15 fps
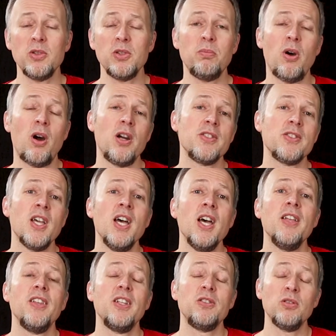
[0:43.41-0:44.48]
to the parts
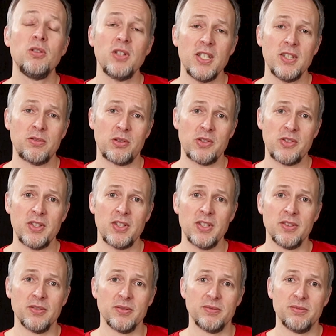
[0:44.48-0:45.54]
that you're interested
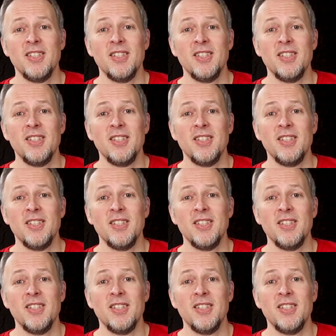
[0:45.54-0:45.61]
in.